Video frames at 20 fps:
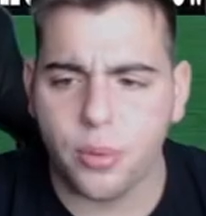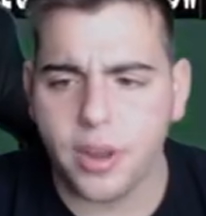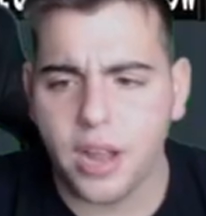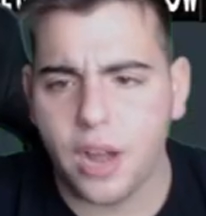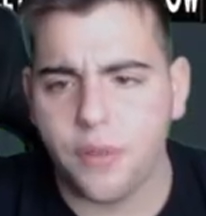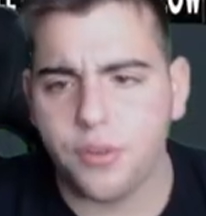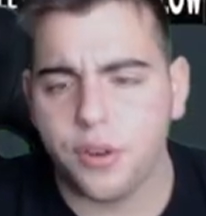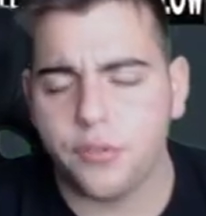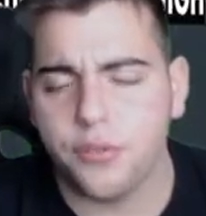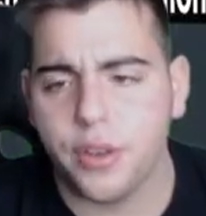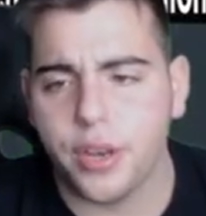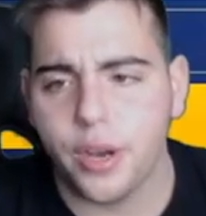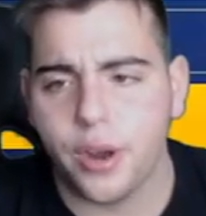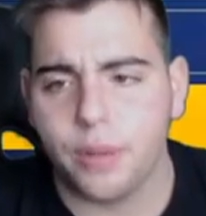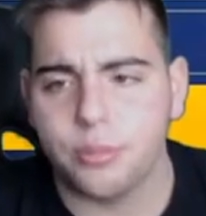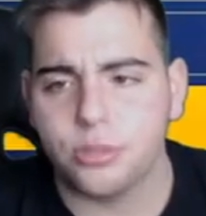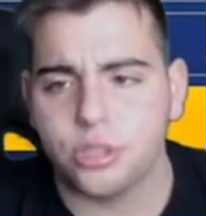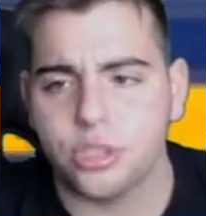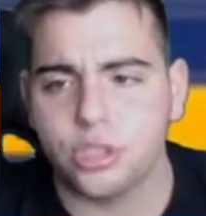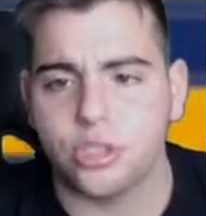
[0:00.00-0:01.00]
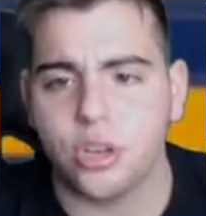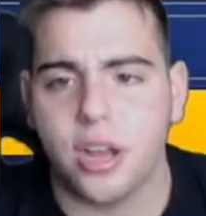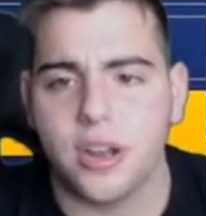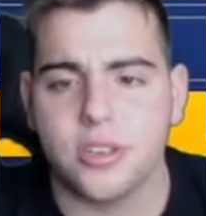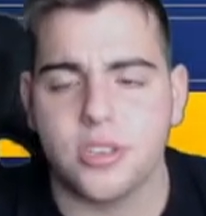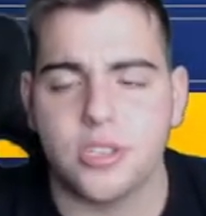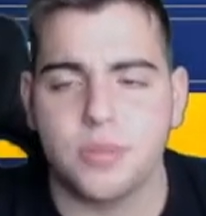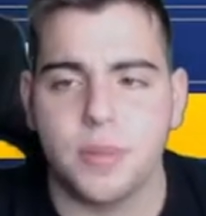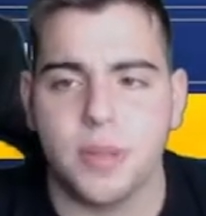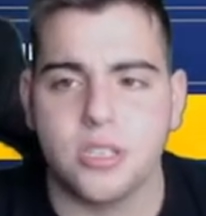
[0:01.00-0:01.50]
we got for the video. I'm just
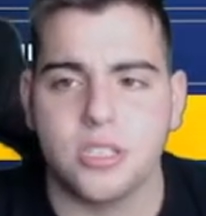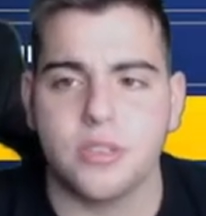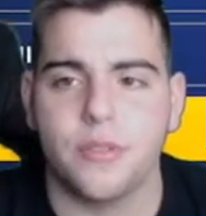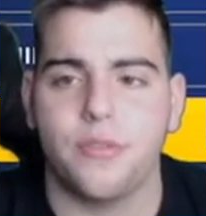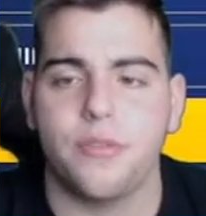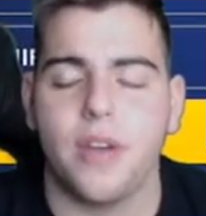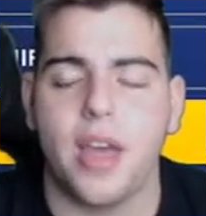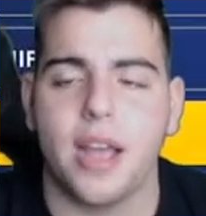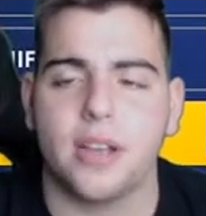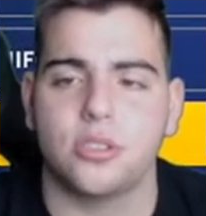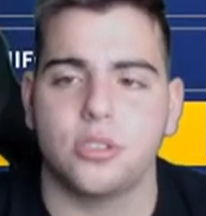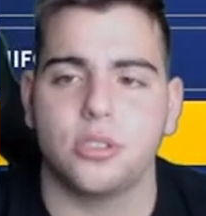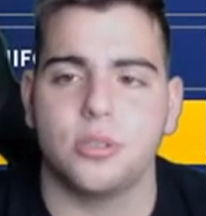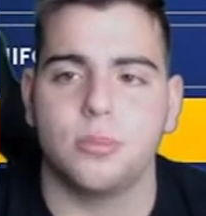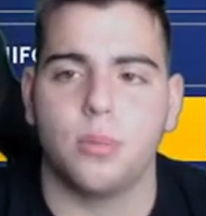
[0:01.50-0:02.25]
trying to spit some facts on the